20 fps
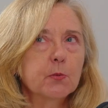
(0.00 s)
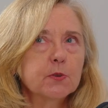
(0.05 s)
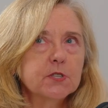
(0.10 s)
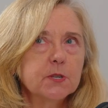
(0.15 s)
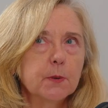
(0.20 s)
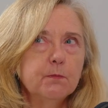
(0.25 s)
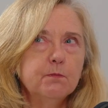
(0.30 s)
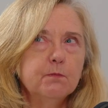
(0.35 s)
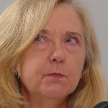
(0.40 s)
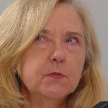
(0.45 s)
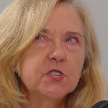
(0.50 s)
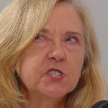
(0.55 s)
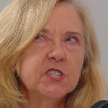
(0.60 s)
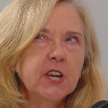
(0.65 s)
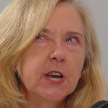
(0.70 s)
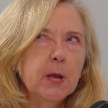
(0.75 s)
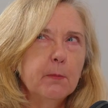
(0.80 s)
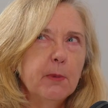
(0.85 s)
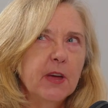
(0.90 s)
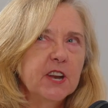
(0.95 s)
was a
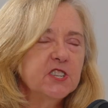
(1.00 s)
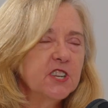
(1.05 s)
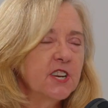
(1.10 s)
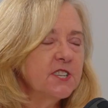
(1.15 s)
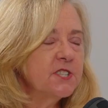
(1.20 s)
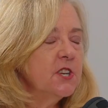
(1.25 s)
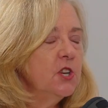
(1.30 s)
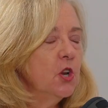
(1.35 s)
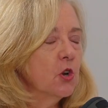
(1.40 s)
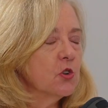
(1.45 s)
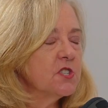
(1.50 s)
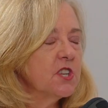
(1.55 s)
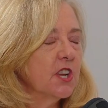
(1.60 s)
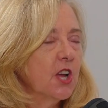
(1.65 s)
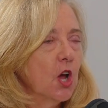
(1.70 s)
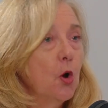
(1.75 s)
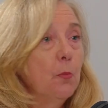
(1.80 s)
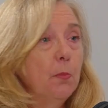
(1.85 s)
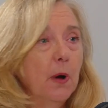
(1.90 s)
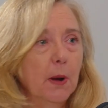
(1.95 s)
study about a dozen years
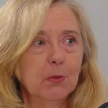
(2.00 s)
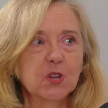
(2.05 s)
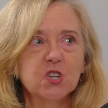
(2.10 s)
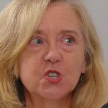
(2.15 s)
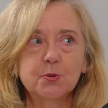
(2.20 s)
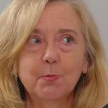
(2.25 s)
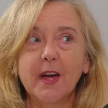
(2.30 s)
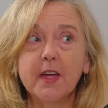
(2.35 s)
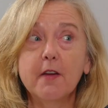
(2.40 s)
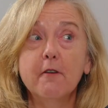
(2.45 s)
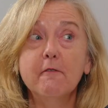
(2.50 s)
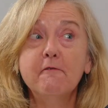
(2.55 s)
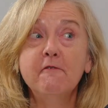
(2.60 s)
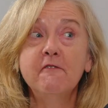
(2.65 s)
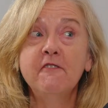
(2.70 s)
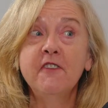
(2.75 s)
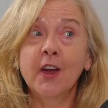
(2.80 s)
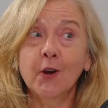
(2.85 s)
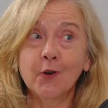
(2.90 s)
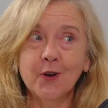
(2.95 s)
ago published by a
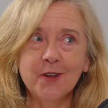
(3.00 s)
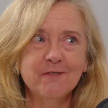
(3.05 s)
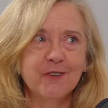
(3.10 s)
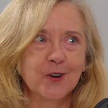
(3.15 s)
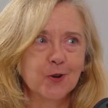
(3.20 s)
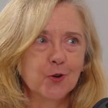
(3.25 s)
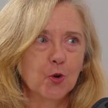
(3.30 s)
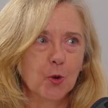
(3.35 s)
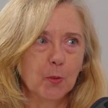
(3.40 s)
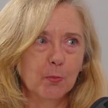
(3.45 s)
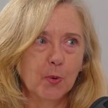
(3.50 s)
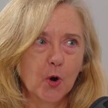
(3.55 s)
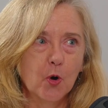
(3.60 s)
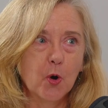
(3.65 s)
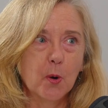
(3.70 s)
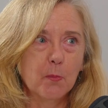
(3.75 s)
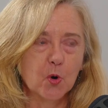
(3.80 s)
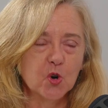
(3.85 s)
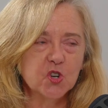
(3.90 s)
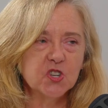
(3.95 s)
very vocal
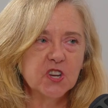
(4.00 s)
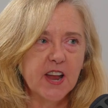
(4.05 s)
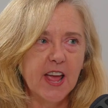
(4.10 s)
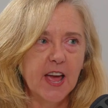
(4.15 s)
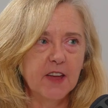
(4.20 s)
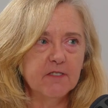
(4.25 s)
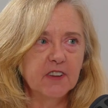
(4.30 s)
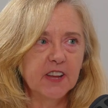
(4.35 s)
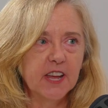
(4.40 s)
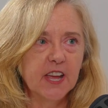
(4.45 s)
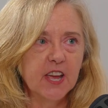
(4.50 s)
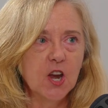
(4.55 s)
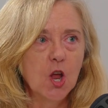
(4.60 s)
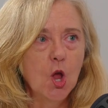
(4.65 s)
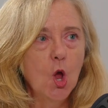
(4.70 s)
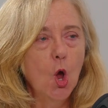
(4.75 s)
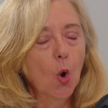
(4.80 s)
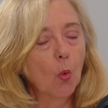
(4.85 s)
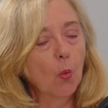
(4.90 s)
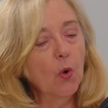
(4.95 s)
pro-abortion advocate
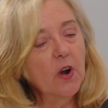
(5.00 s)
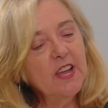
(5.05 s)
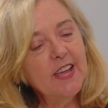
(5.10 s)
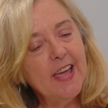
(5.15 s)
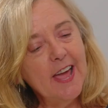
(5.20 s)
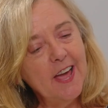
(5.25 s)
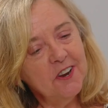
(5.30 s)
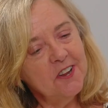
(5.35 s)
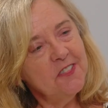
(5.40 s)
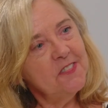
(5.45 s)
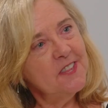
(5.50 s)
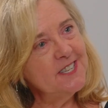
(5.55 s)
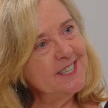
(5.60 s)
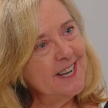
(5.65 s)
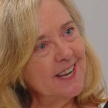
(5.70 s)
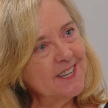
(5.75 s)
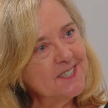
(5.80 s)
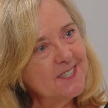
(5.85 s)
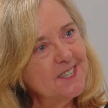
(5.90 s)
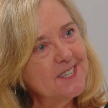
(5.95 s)
where he counted the
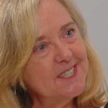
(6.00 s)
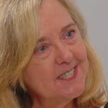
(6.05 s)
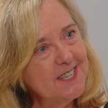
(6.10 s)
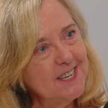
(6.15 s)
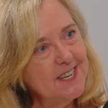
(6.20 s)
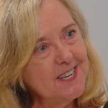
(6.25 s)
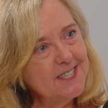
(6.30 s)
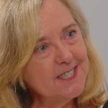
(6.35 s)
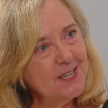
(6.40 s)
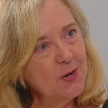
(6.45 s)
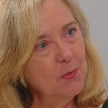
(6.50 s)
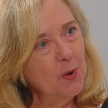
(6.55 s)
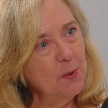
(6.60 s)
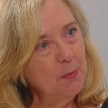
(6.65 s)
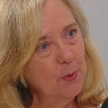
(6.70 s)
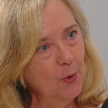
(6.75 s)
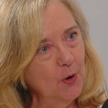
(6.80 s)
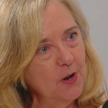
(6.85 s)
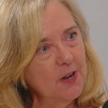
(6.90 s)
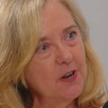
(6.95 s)
deaths the CDC
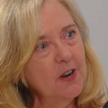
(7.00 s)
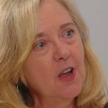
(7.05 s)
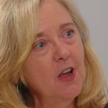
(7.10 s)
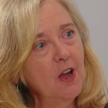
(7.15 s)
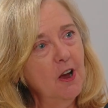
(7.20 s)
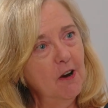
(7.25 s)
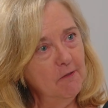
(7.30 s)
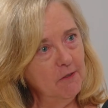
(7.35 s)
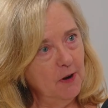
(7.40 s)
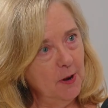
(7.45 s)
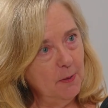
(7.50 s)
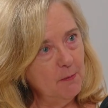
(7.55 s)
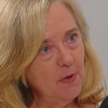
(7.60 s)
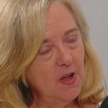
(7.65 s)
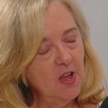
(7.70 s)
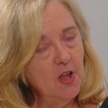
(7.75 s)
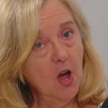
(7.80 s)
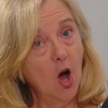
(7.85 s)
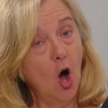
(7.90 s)
reported from